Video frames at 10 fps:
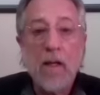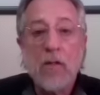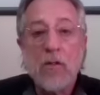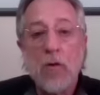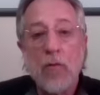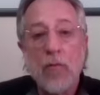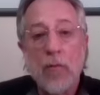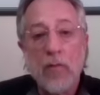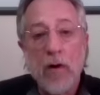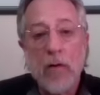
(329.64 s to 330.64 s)
So
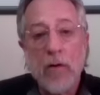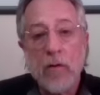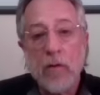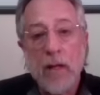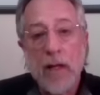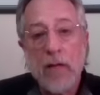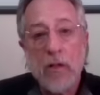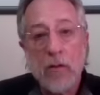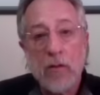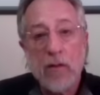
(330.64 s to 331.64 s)
from a very early age,
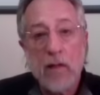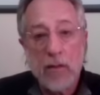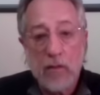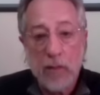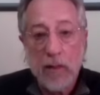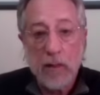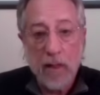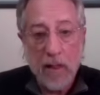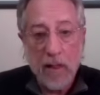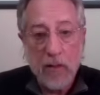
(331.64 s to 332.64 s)
I knew that I was being
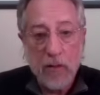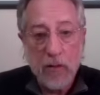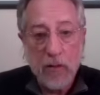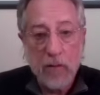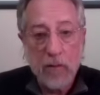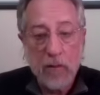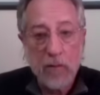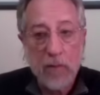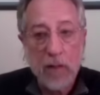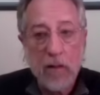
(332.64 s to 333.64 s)
lied to,
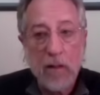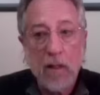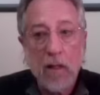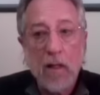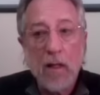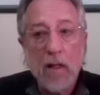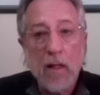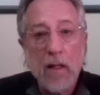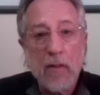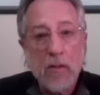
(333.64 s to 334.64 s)
but
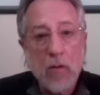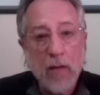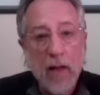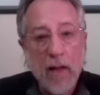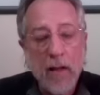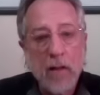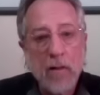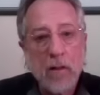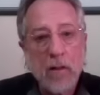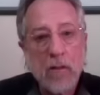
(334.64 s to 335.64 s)
it's okay.
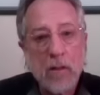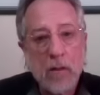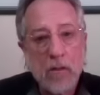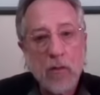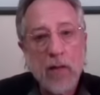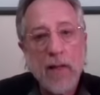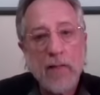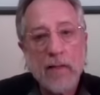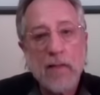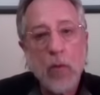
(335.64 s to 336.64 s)
It's okay.
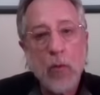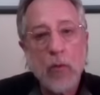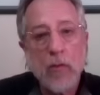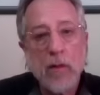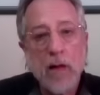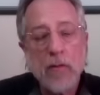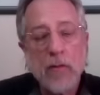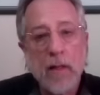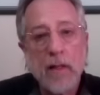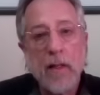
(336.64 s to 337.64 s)
That's how we were
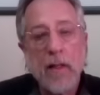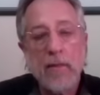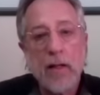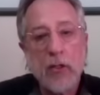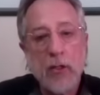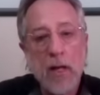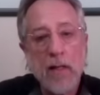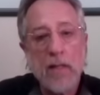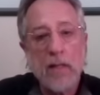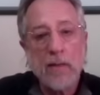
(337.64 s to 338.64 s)
indoctrinated. And that
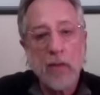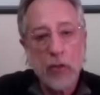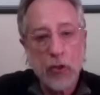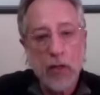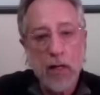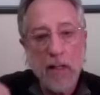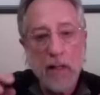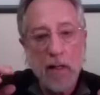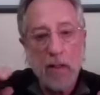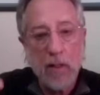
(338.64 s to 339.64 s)
shaking, as I was
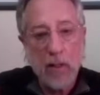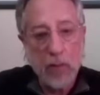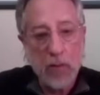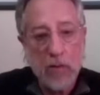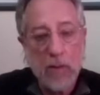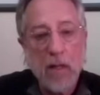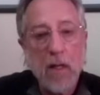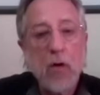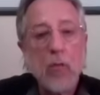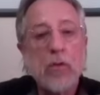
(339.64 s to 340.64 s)
shaking out that pulsing,
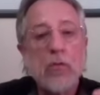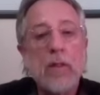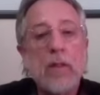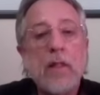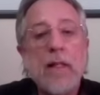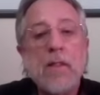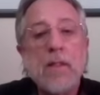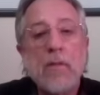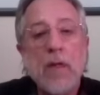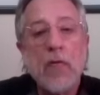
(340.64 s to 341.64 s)
was
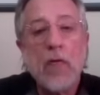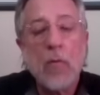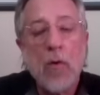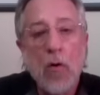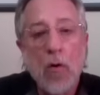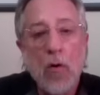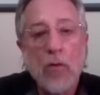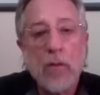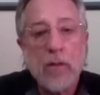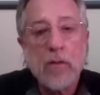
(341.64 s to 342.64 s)
releasing me from
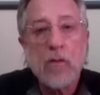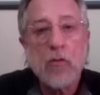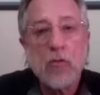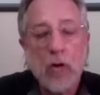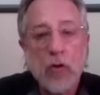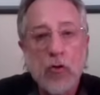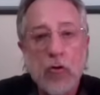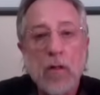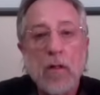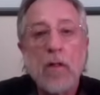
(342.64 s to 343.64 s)
all this
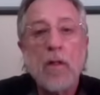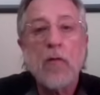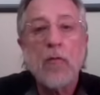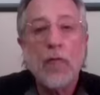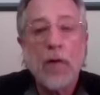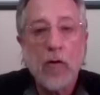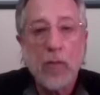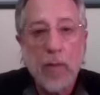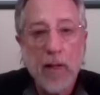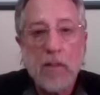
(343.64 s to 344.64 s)
structured, fear
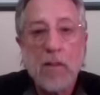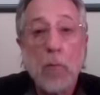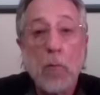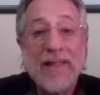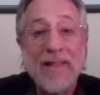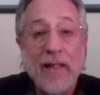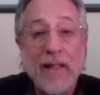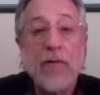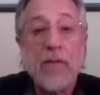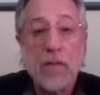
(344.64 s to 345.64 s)
based
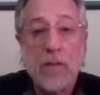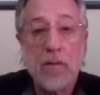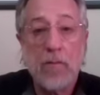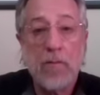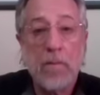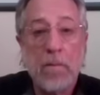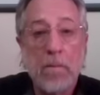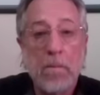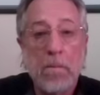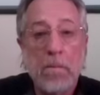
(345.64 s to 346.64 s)
belief system.
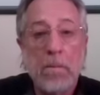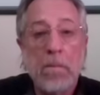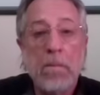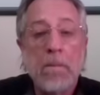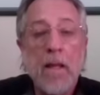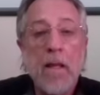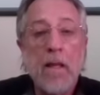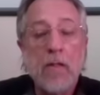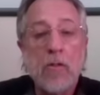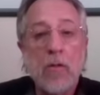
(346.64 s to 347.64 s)

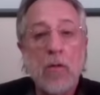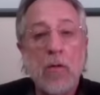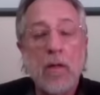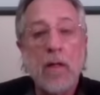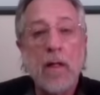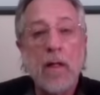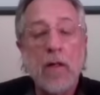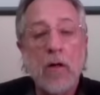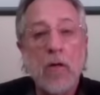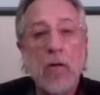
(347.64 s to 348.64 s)
And so, you
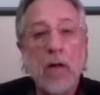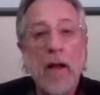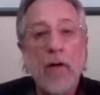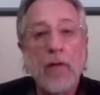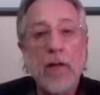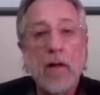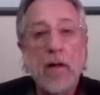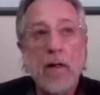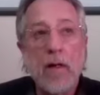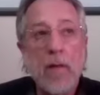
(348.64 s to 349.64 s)
know, every
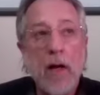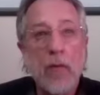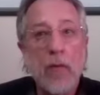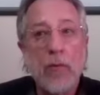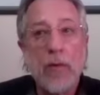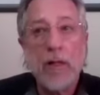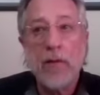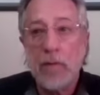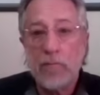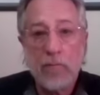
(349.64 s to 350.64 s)
time I would
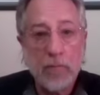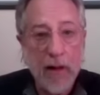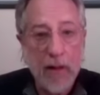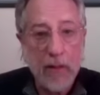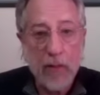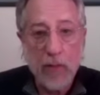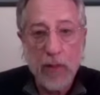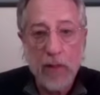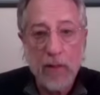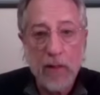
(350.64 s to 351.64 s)
breathe back to the
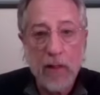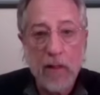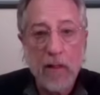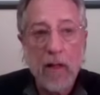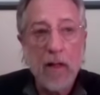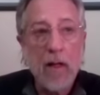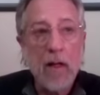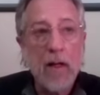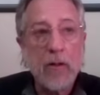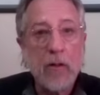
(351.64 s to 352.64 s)
breathing again,
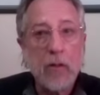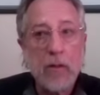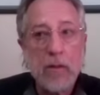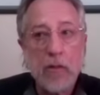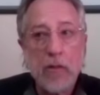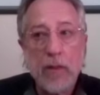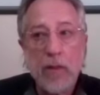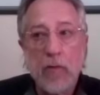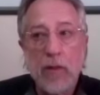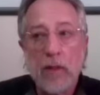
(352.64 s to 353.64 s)
I noticed there would be
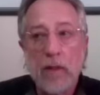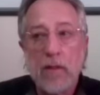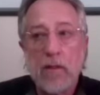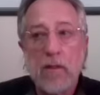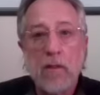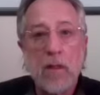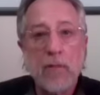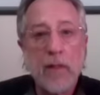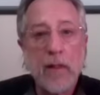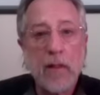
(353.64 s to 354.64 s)
a release,
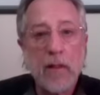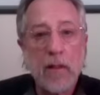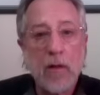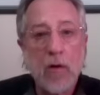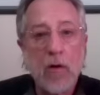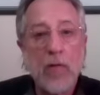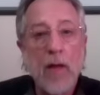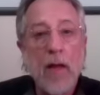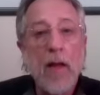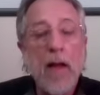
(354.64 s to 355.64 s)
something I let go of.
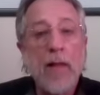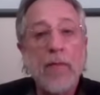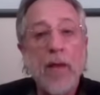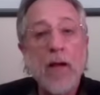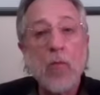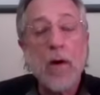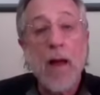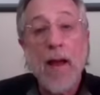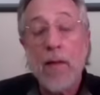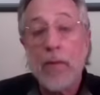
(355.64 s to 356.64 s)
And then what
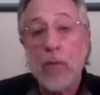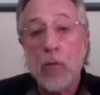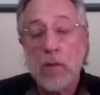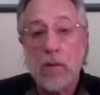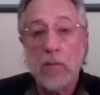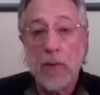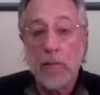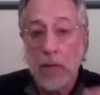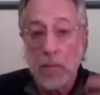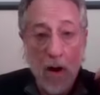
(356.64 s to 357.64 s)
happened was the,
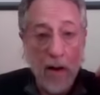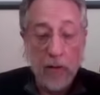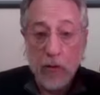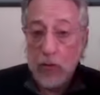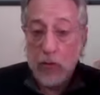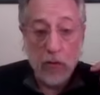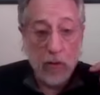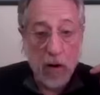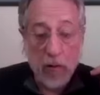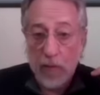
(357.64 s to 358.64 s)
the mind just turned
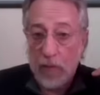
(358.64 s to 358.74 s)
off.